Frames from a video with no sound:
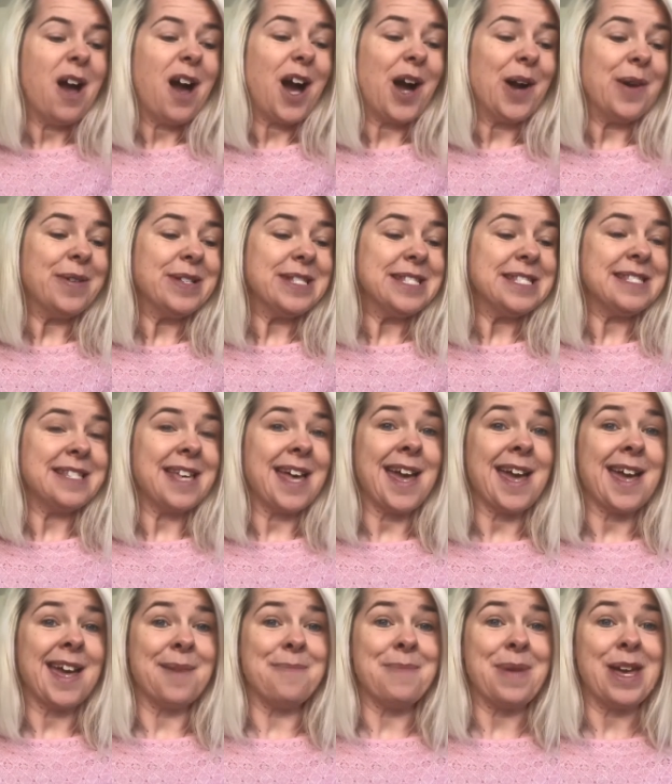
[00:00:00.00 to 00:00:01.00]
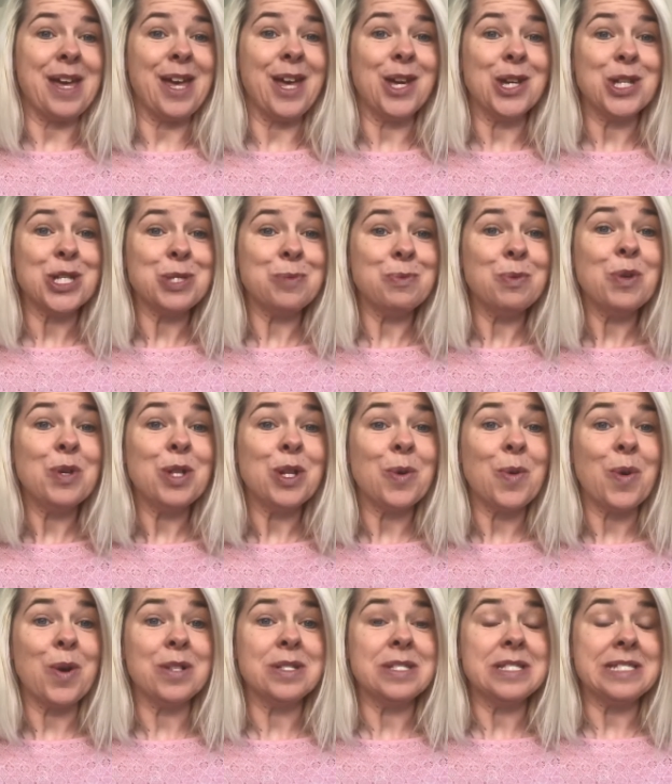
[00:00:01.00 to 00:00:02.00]
I would say making a smaller
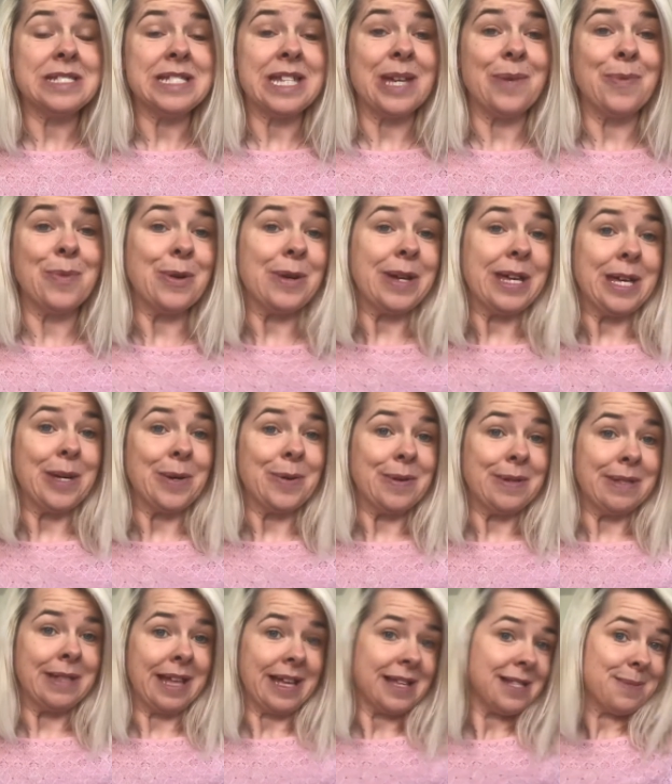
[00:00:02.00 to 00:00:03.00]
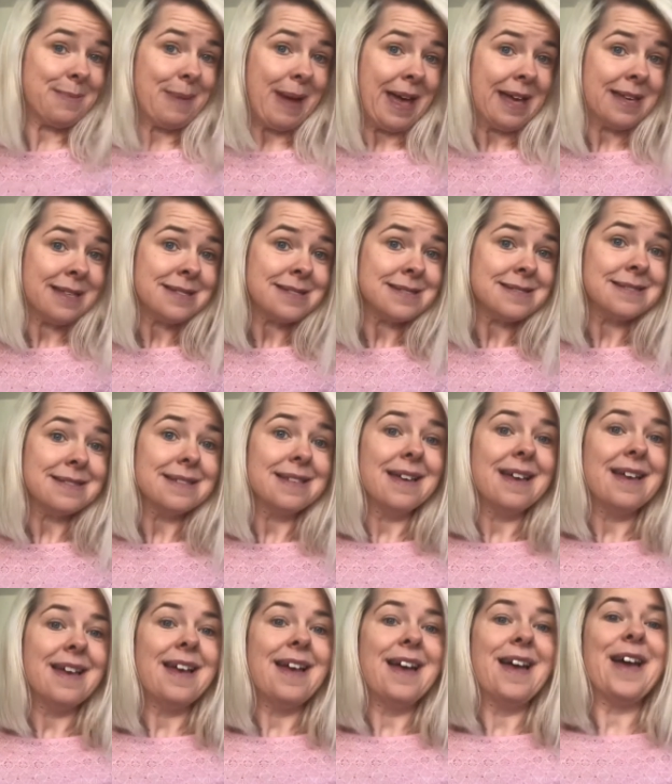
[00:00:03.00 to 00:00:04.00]
quantity will equal less mess.
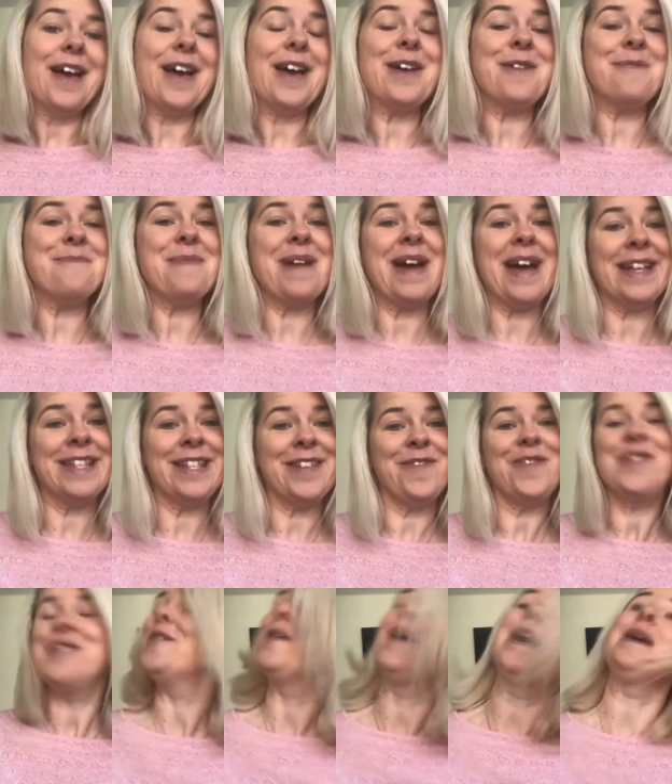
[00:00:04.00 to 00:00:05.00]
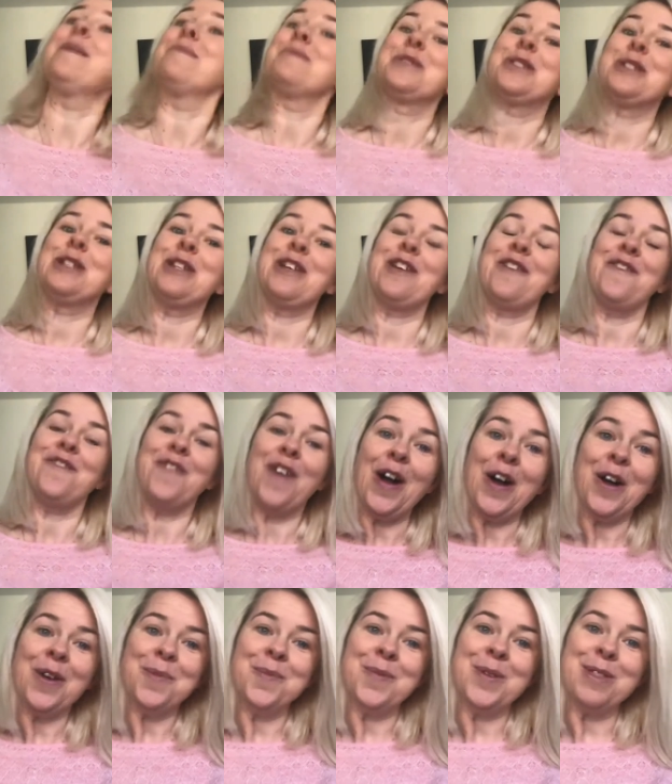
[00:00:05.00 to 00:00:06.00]
And if you're absolutely
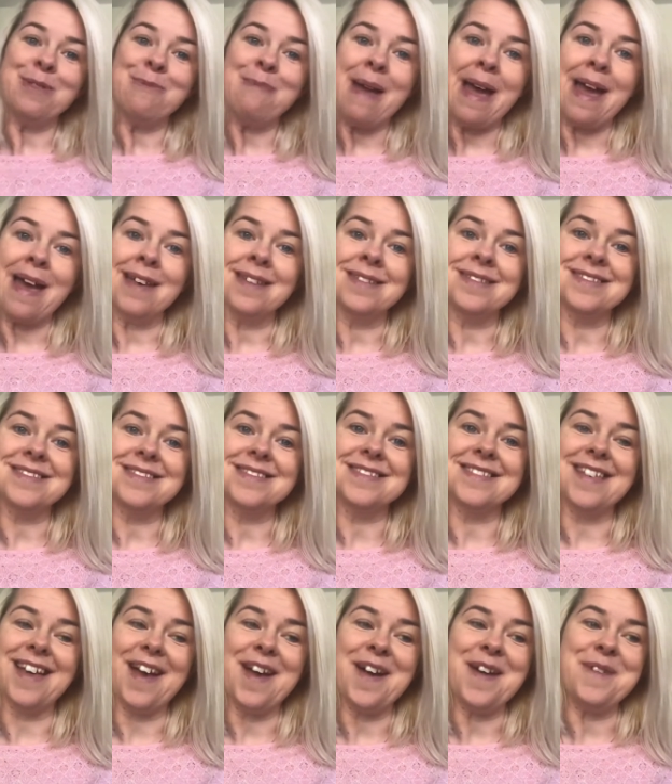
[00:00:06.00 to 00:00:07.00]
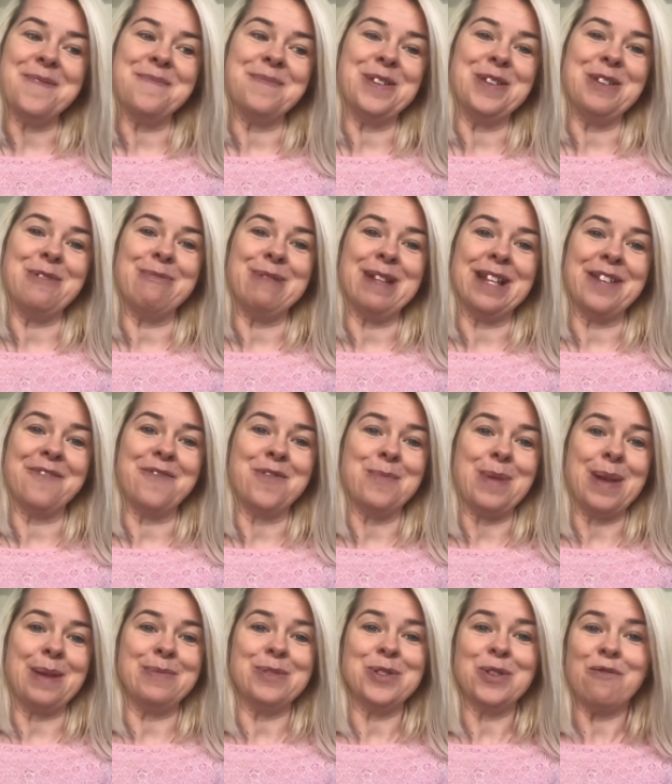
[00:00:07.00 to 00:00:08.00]
fine with mess, you're planning for
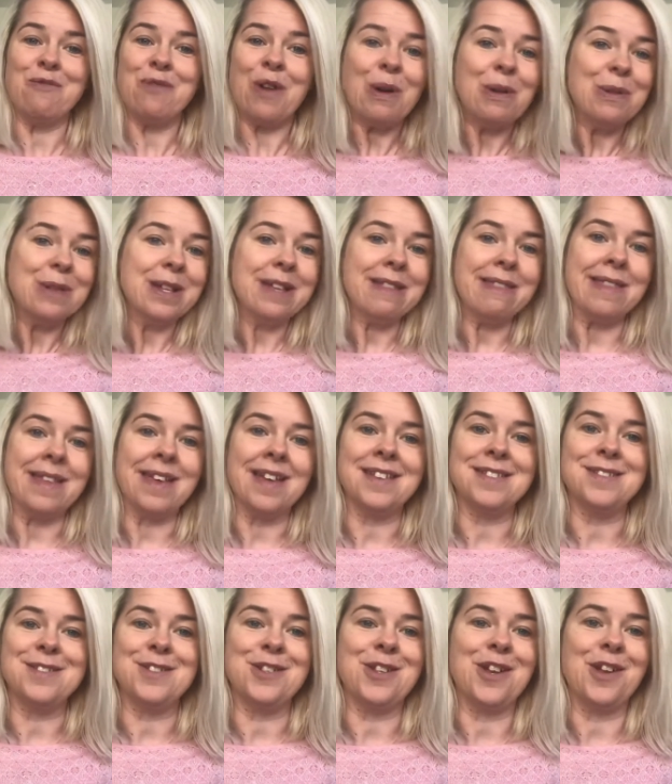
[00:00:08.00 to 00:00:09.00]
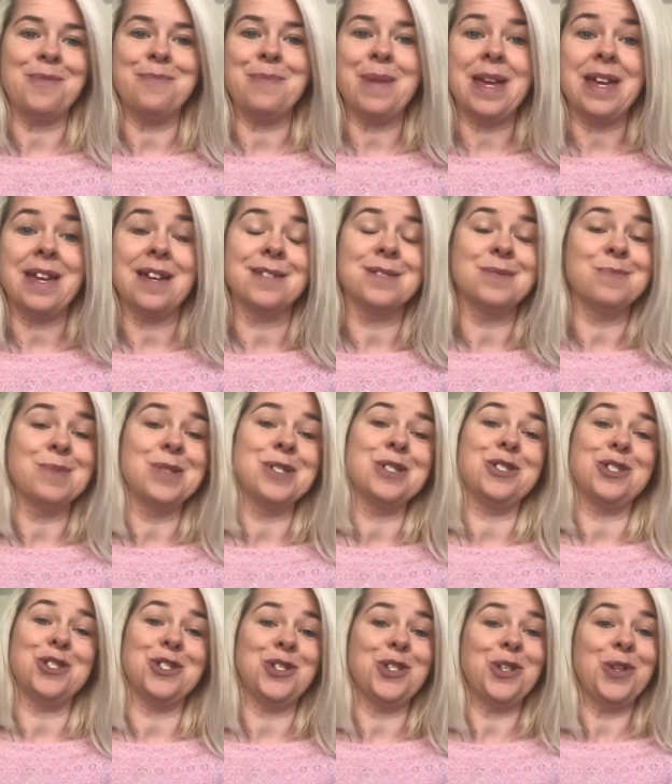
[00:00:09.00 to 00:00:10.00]
baby to roll in this, you know, make as
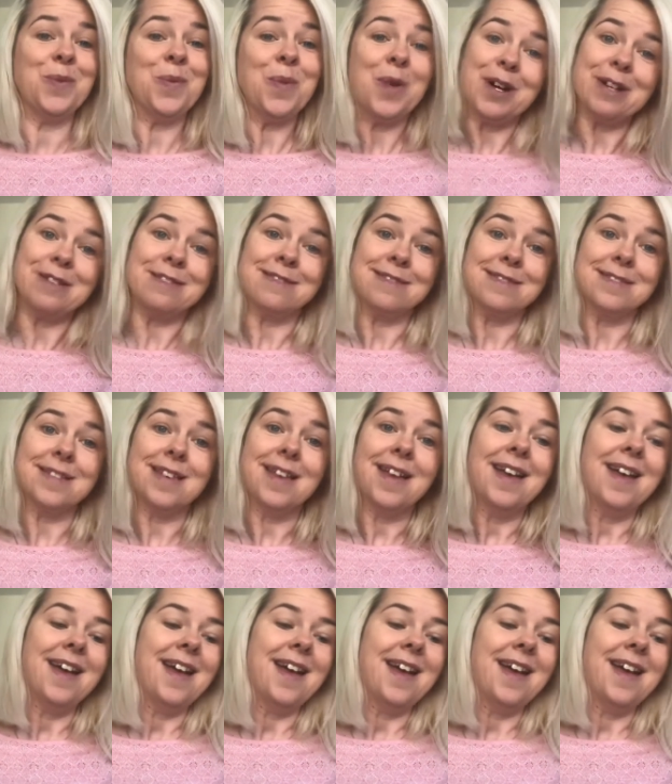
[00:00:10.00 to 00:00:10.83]
much as you want.